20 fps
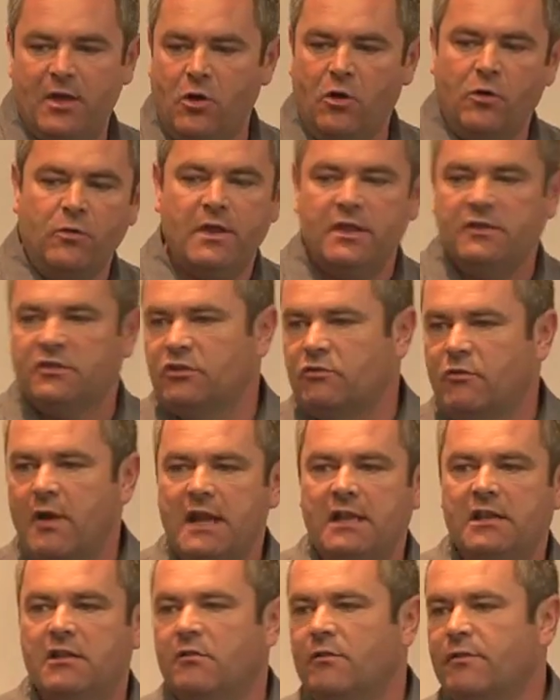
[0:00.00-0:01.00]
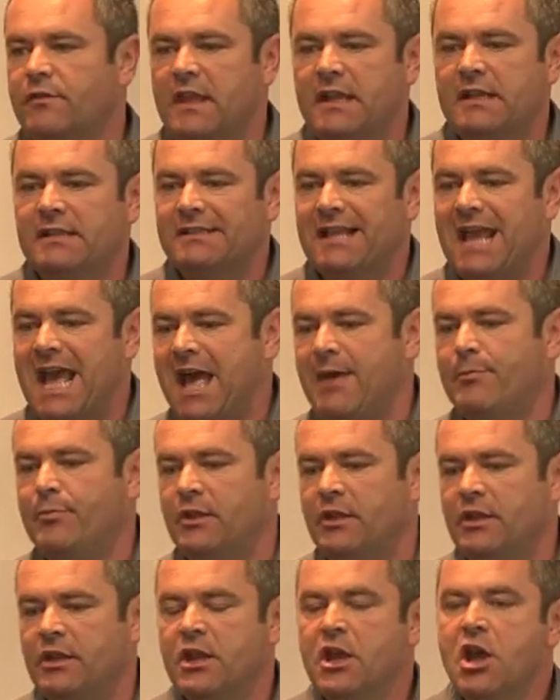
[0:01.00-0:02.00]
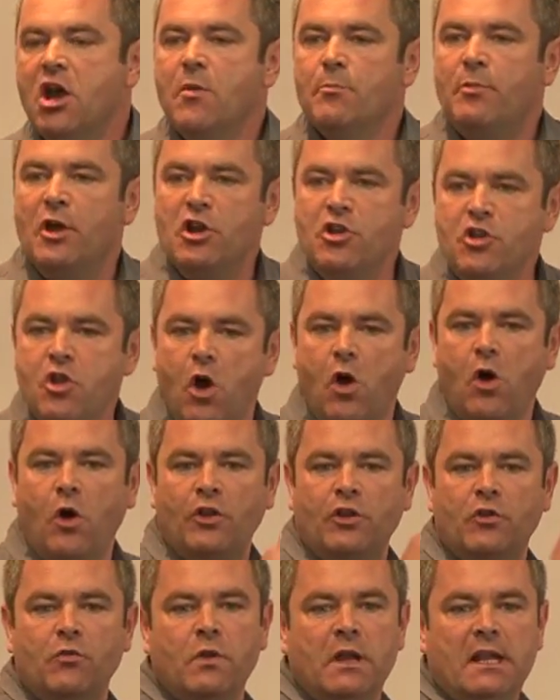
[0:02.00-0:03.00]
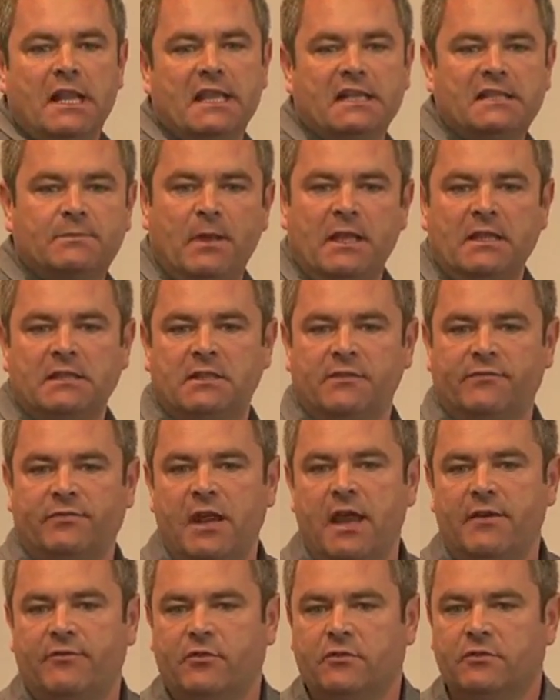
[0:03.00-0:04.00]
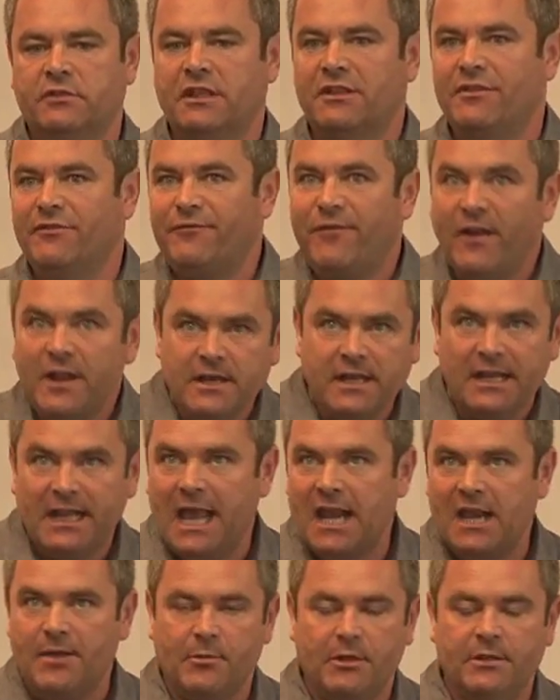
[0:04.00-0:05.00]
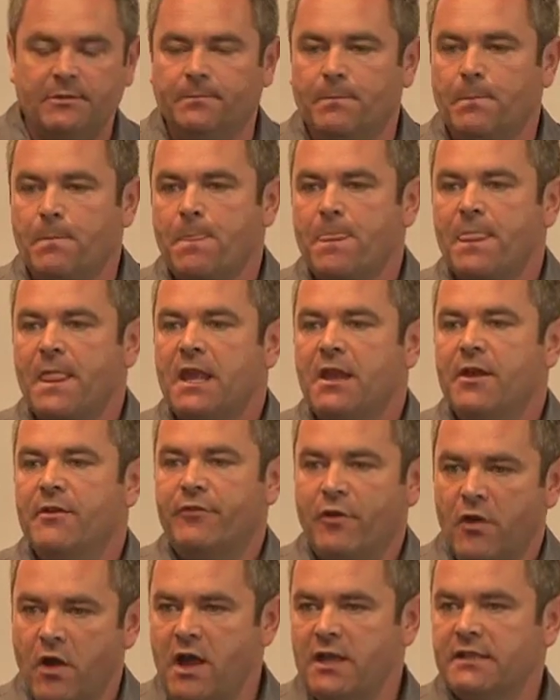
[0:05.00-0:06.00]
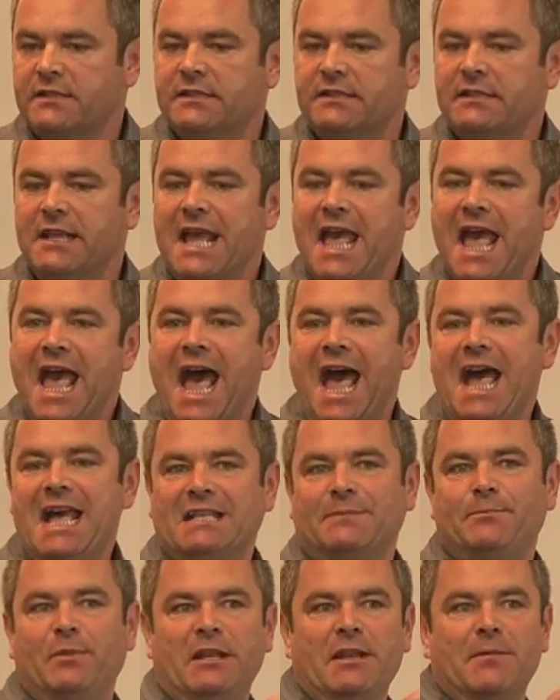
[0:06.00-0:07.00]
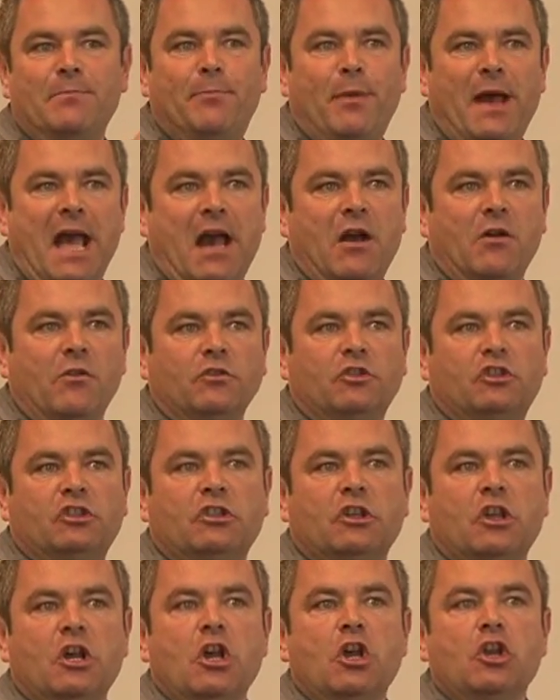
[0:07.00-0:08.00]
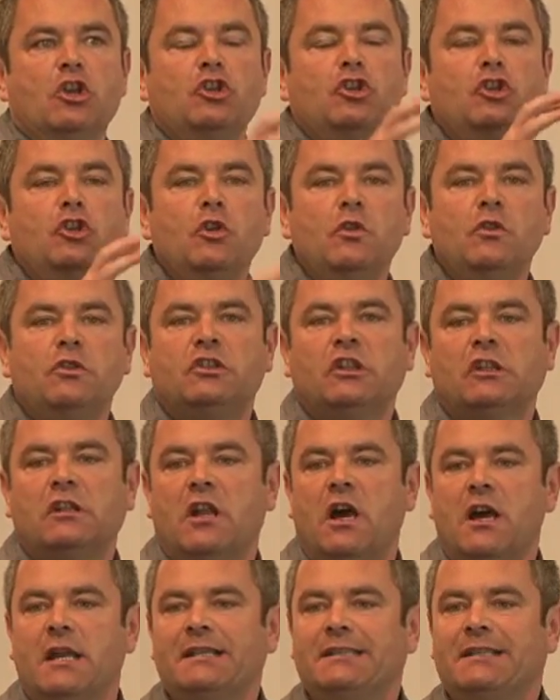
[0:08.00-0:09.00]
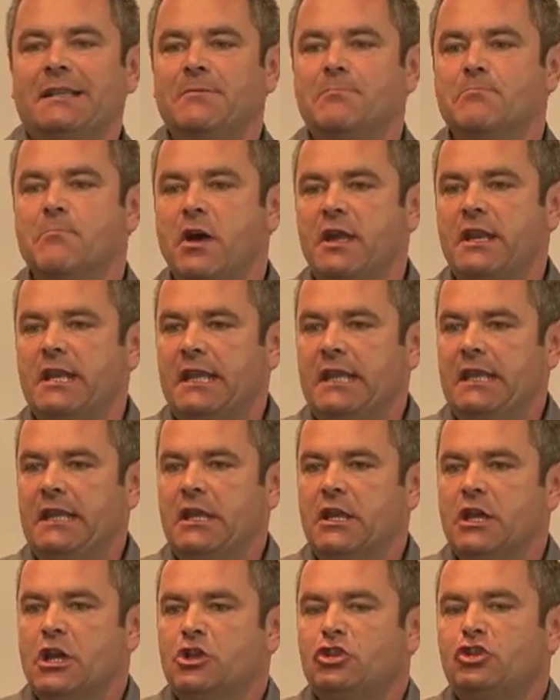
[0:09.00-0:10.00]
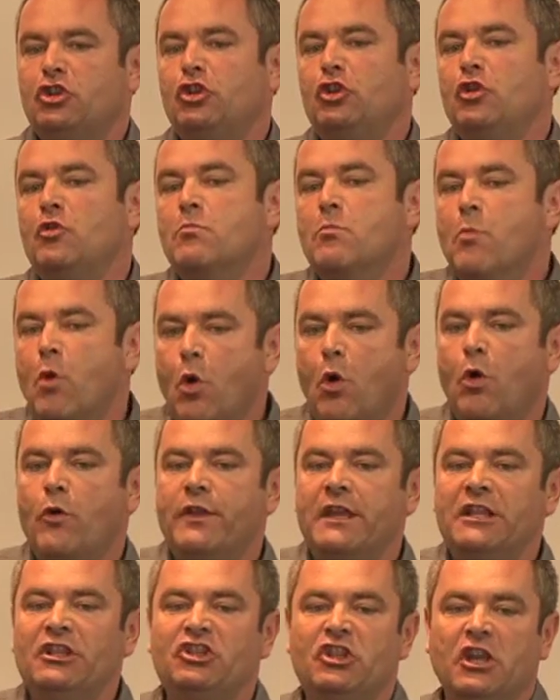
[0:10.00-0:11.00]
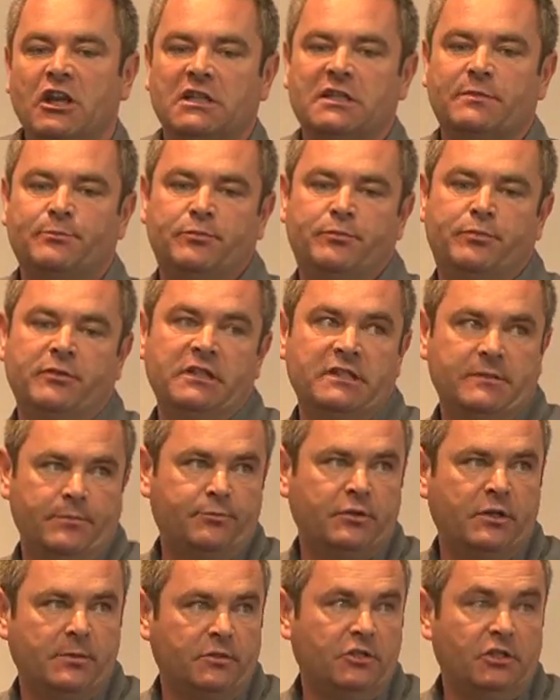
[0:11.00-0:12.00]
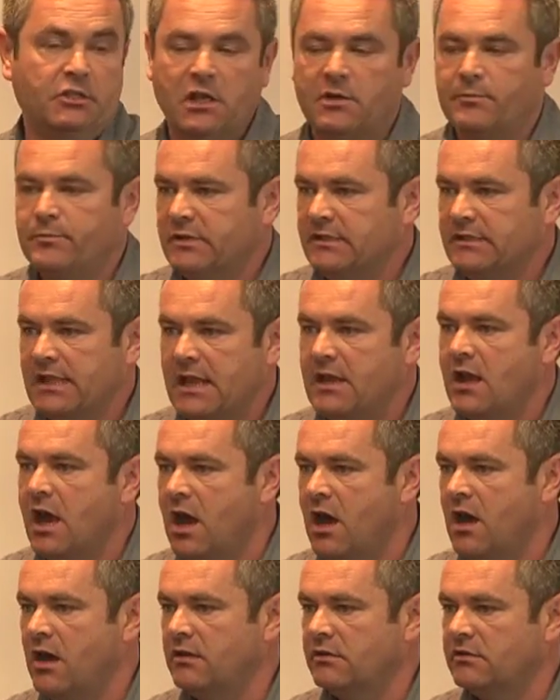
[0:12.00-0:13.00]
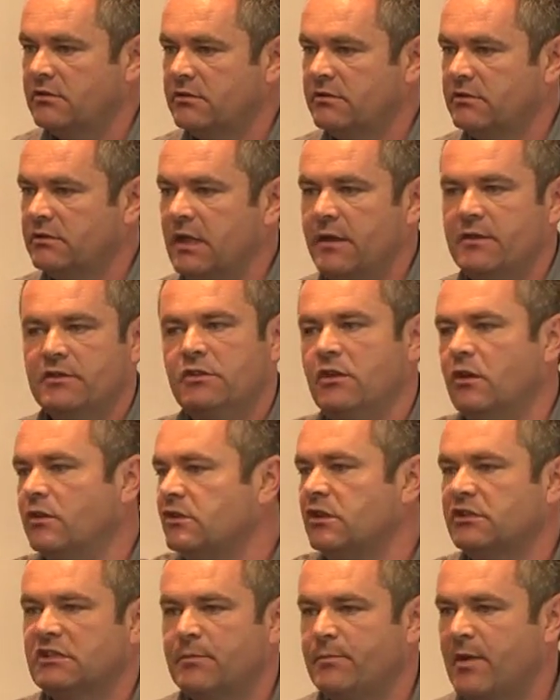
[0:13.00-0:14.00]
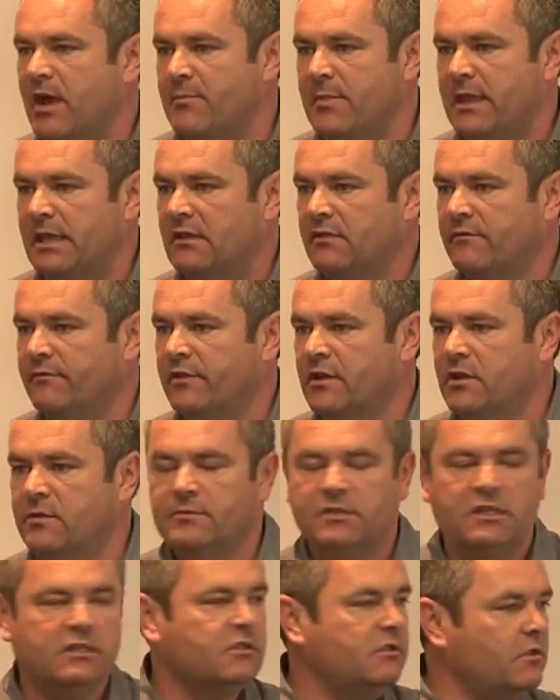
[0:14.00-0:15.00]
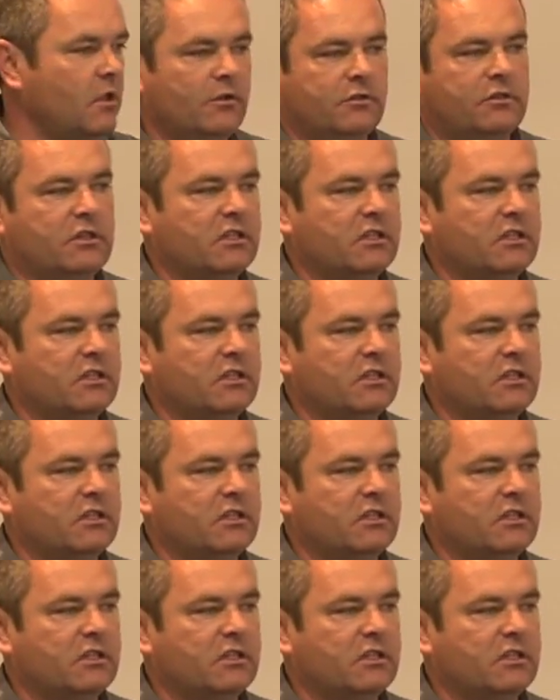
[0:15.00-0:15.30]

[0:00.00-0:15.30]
all those great little things that happen, but not on a really expensive level. So the funding element for us has been about utilizing money to do more than just present art. So it's not just about making films, it's not